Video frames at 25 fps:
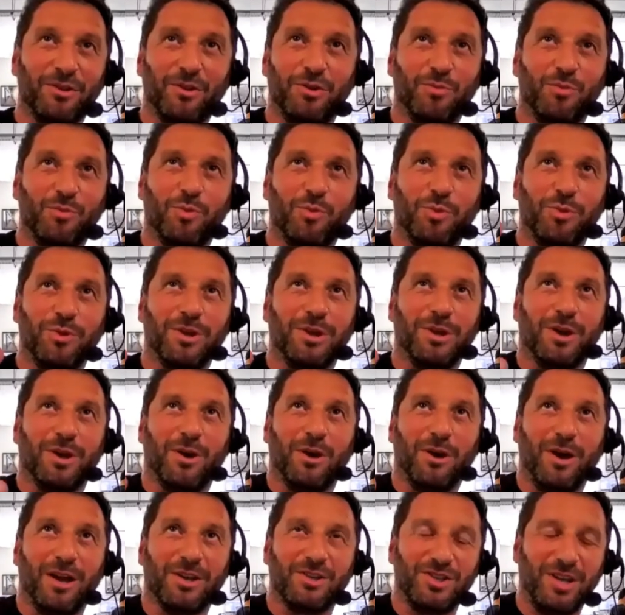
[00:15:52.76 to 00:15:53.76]
you know,
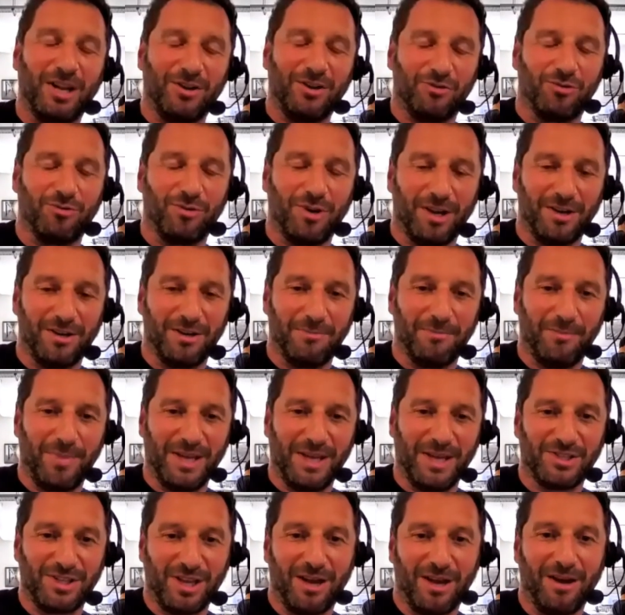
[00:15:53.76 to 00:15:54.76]
a central
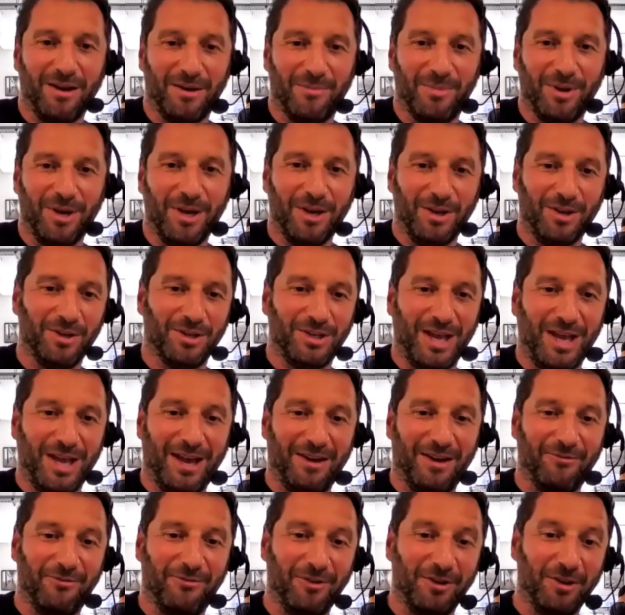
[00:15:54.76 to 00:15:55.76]
London-based hub could
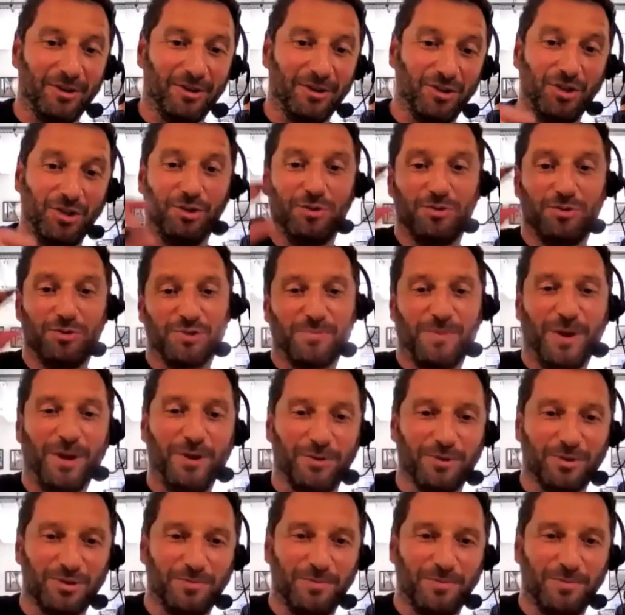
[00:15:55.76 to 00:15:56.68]
have two spokes,